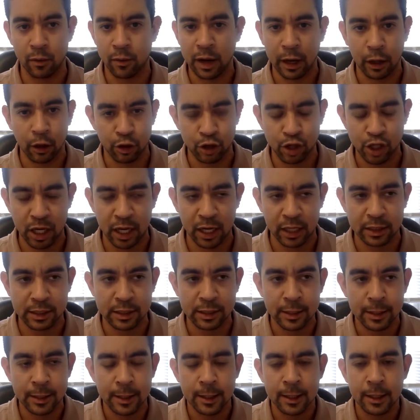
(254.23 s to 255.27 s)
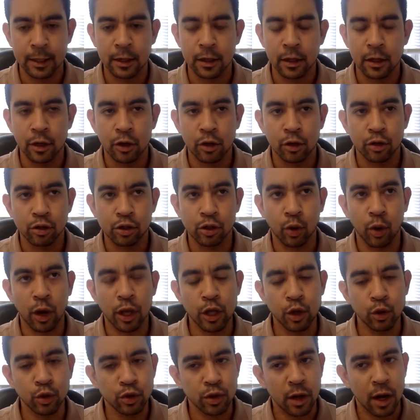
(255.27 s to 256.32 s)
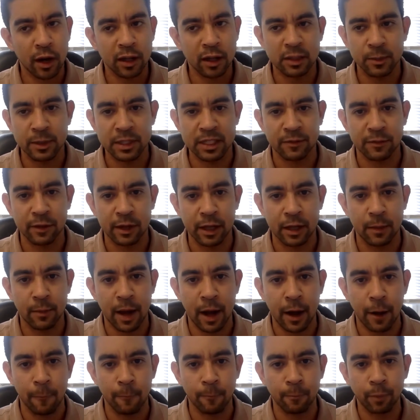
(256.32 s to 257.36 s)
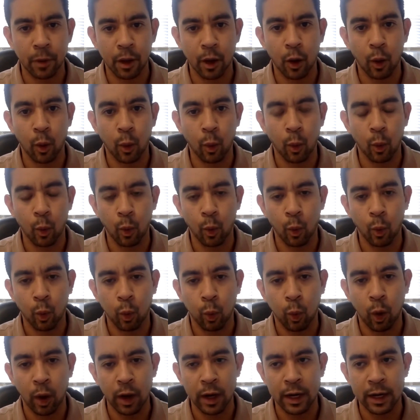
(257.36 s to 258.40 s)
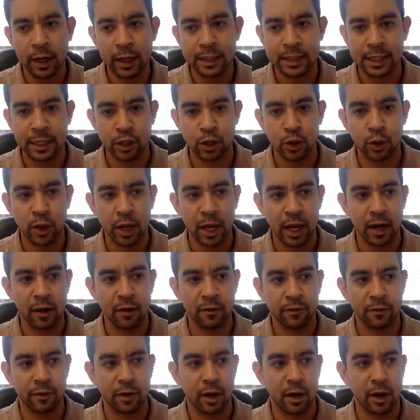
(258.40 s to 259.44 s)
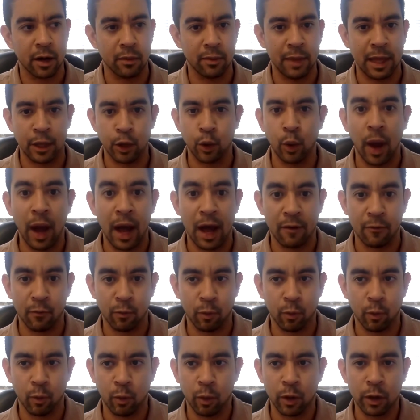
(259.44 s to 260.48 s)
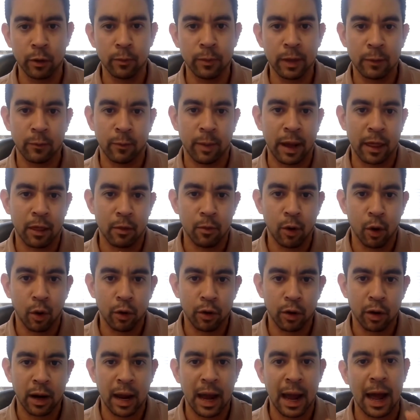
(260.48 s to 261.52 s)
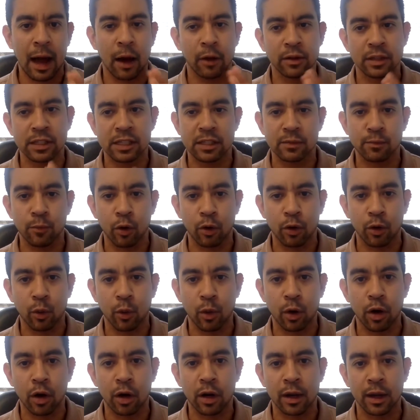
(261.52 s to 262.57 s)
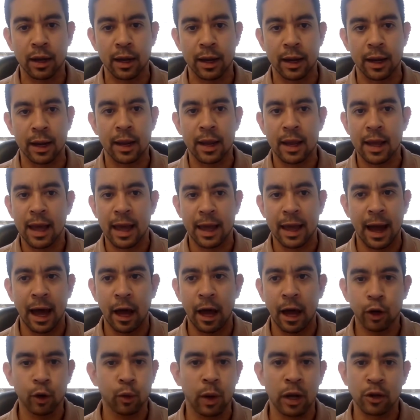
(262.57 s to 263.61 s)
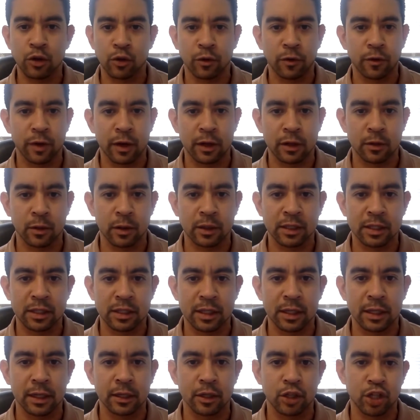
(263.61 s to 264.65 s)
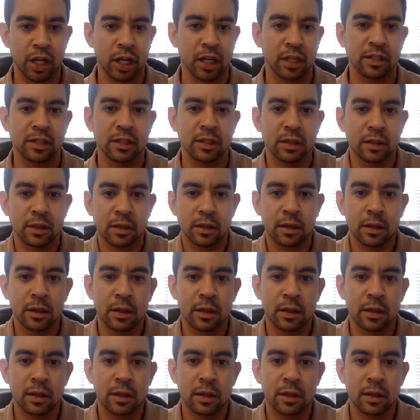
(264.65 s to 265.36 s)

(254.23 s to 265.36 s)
regular shades. So can you talk specifically about what it is that you kind of that you have? What do you mean by the motor? How does this motor work, and how do you retrofit it to existing shades?